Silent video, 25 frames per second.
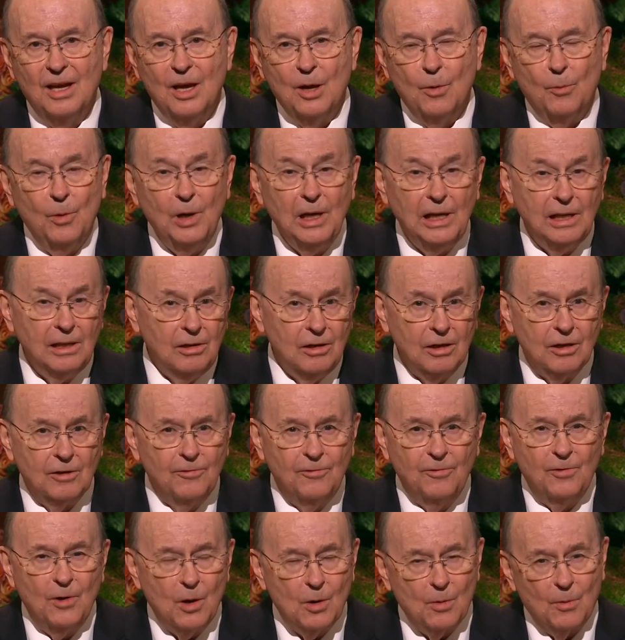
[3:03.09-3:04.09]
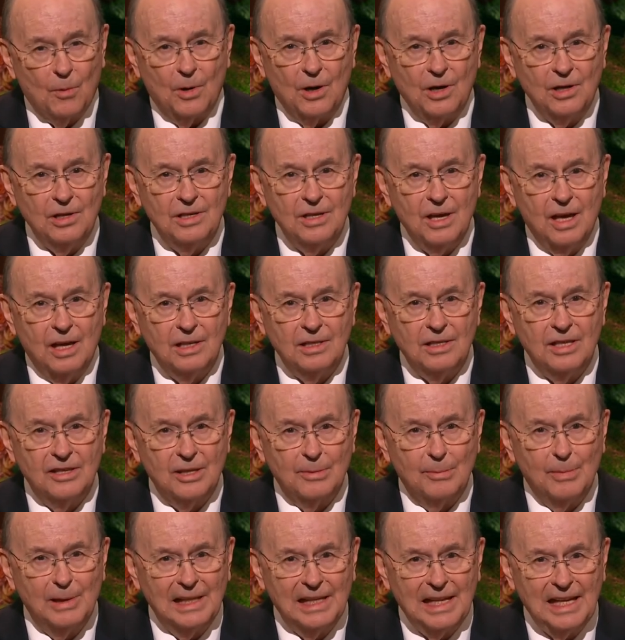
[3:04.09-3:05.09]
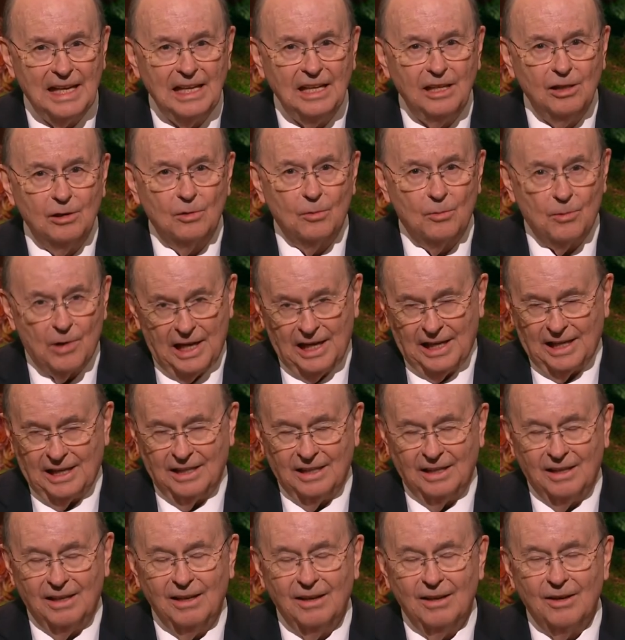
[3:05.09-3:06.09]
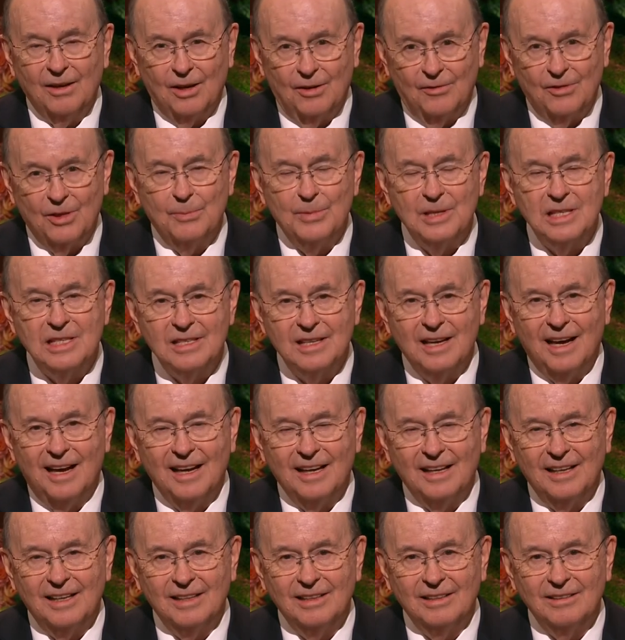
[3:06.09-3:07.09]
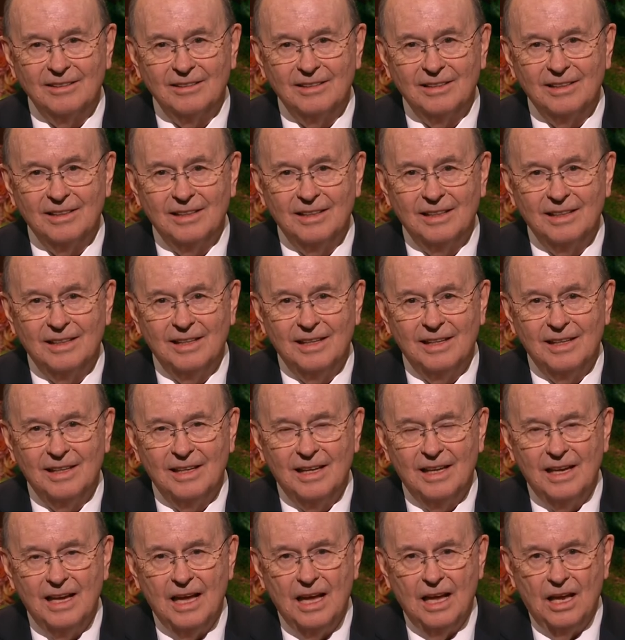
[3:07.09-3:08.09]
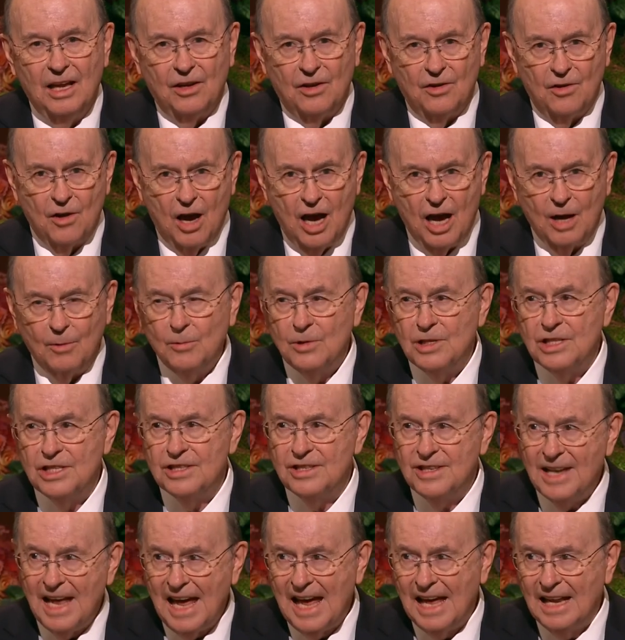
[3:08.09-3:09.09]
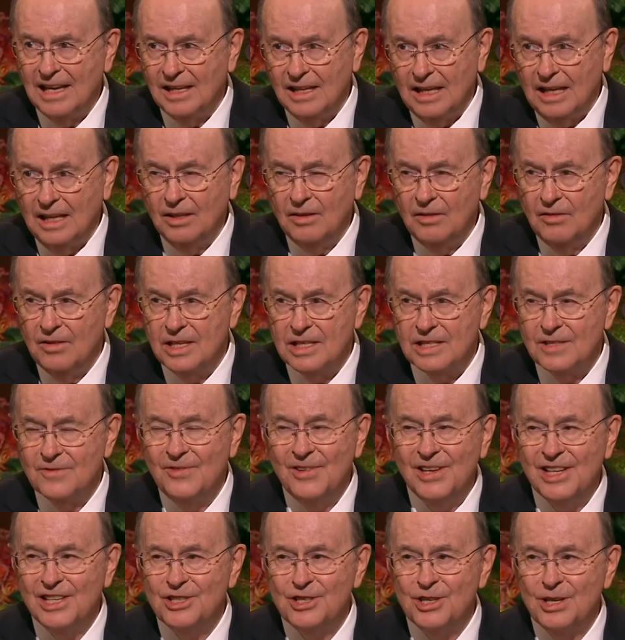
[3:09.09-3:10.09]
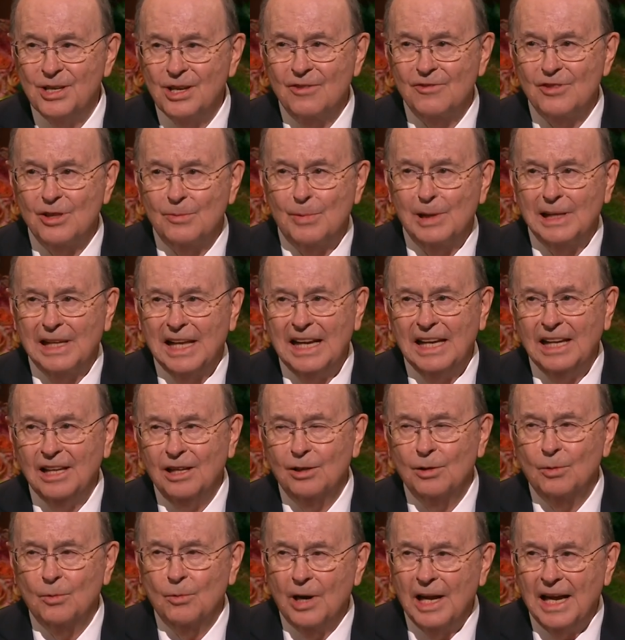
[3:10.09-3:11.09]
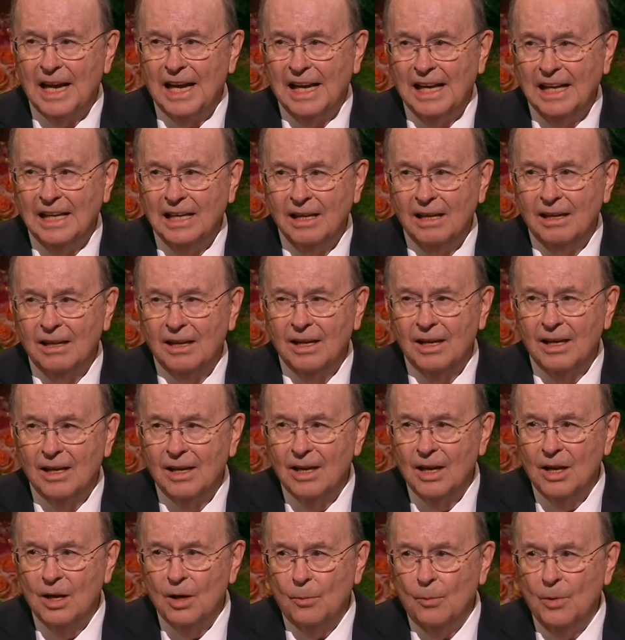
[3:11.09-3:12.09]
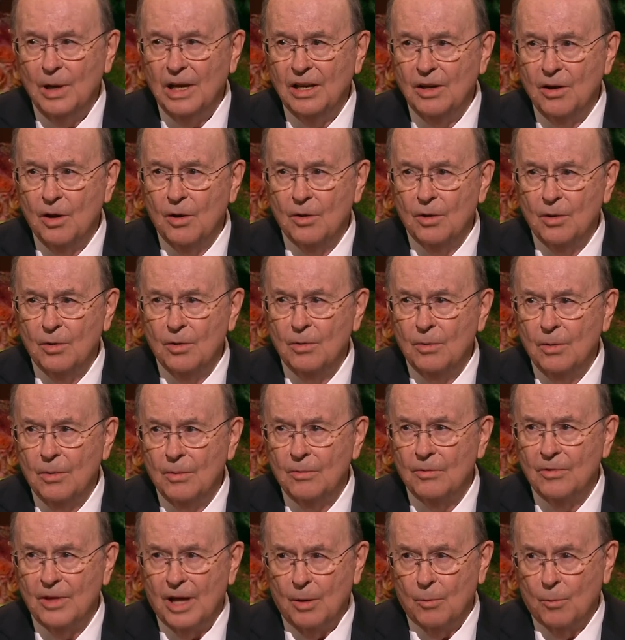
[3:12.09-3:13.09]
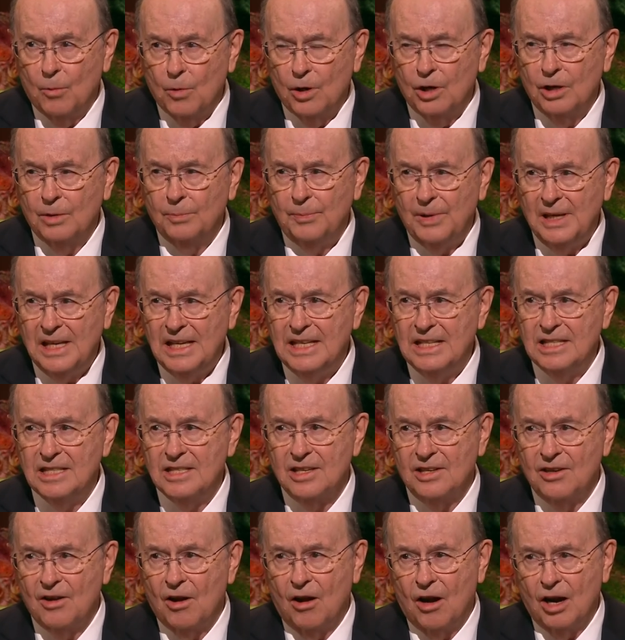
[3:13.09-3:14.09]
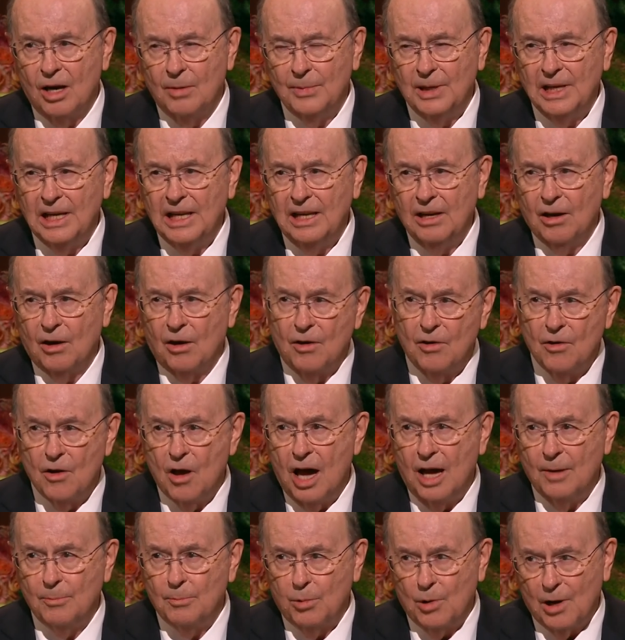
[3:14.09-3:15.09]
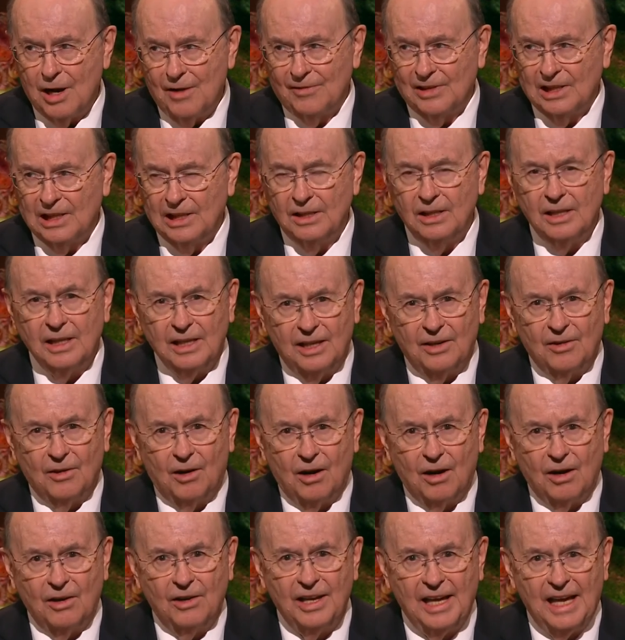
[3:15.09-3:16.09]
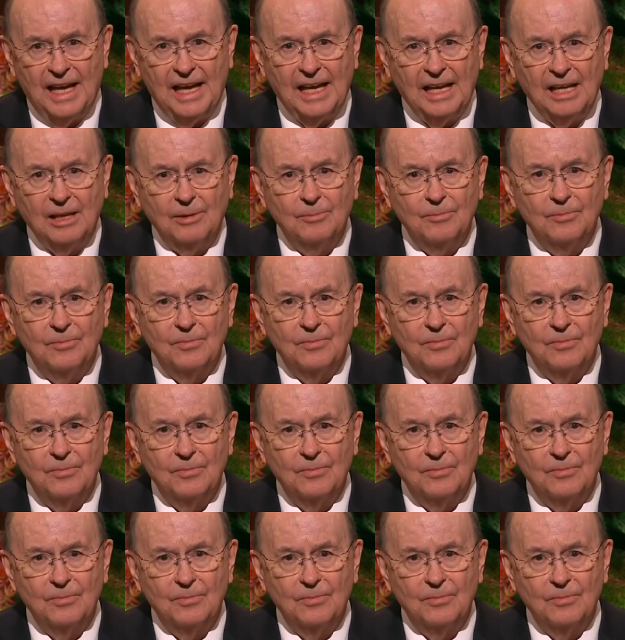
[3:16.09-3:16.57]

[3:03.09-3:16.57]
We look forward to the millennial reign of the Messiah. Notwithstanding this vision of the millennial reign, we know that world peace and harmony are not prevalent in our day.